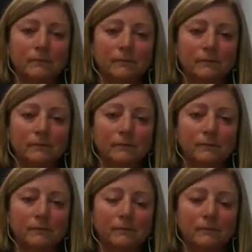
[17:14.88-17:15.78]

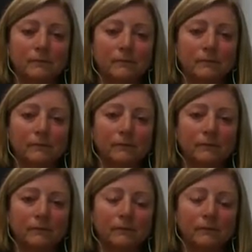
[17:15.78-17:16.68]

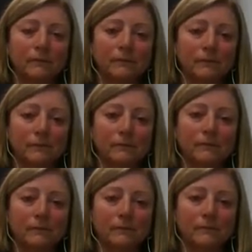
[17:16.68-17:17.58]

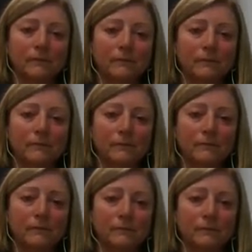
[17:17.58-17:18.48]

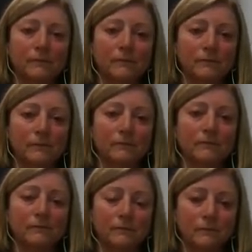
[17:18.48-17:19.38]

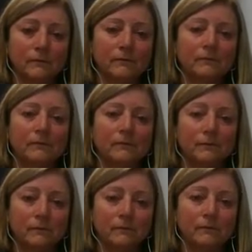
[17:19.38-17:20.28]

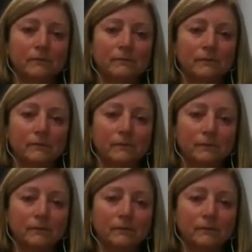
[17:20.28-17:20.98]
This person isn't speaking.